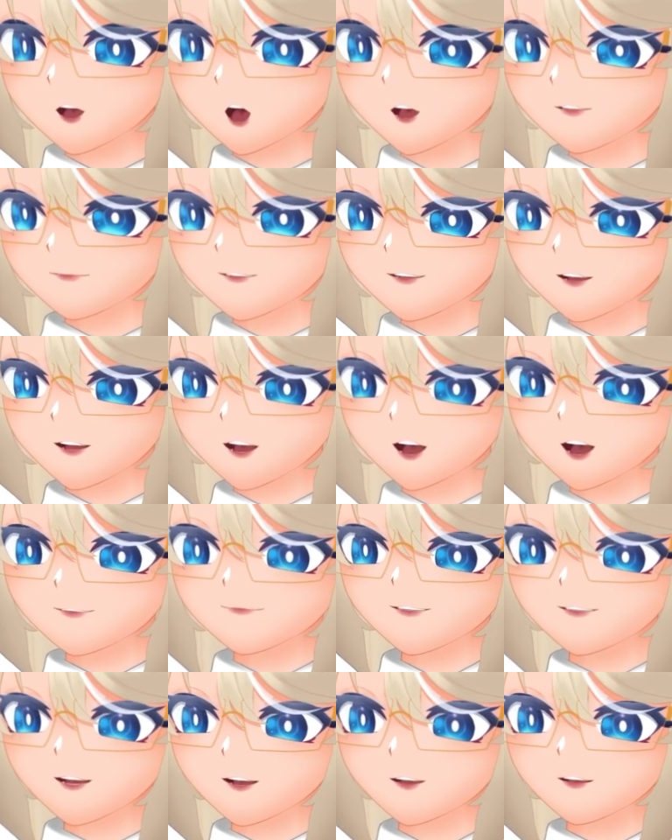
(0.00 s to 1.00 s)
I'll be like, hey
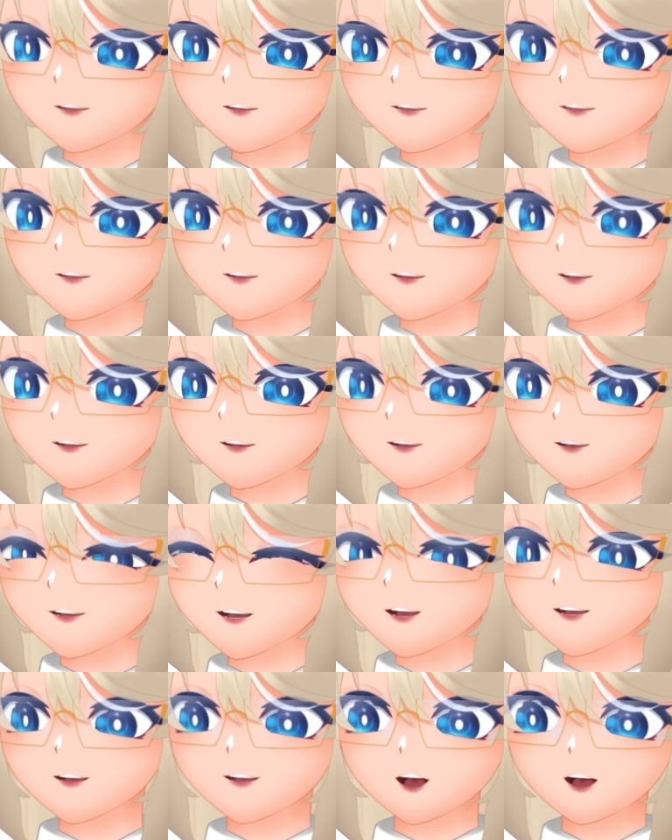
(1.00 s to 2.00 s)
man,
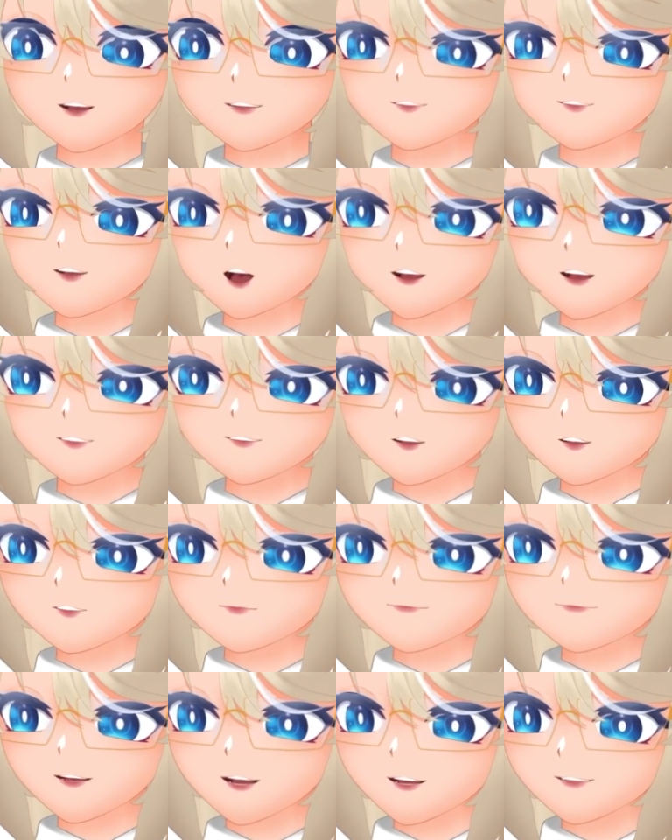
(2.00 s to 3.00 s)
like I just got
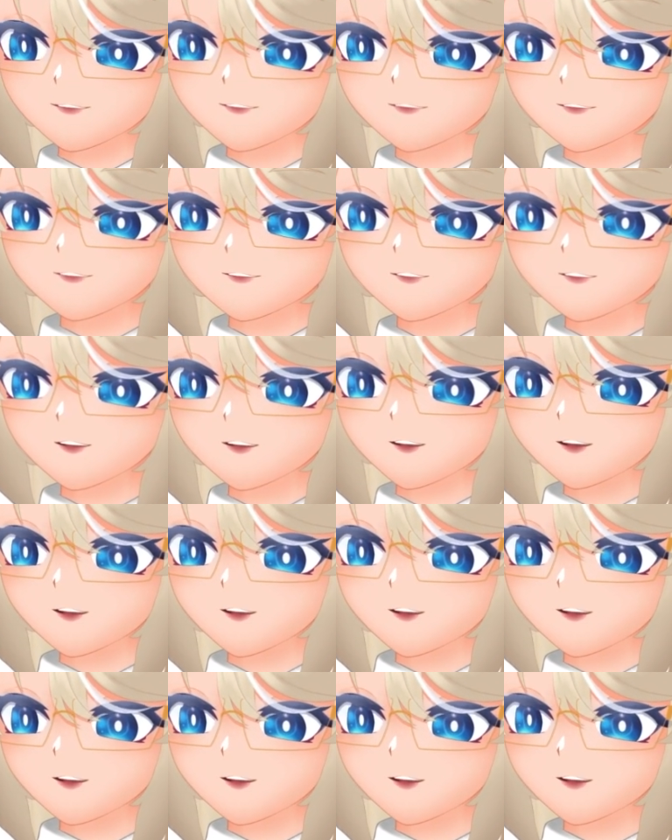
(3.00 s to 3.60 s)
termites.